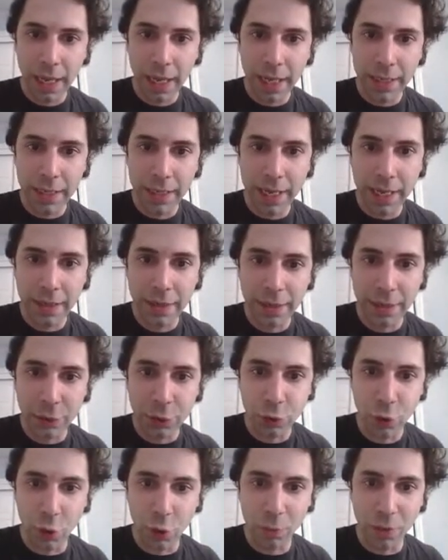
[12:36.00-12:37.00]
And then the
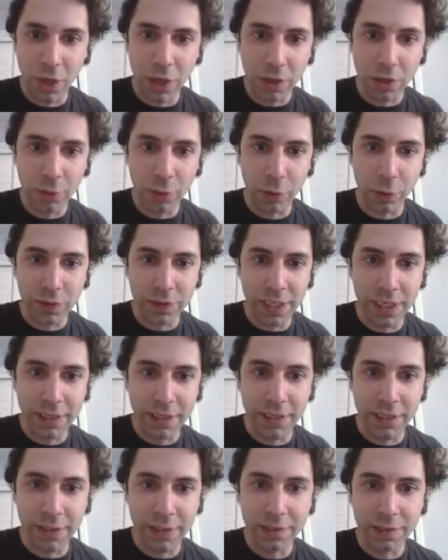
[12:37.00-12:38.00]
show block looks
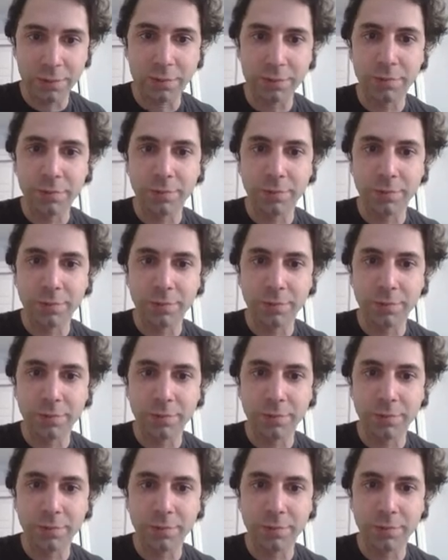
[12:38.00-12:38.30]
like this.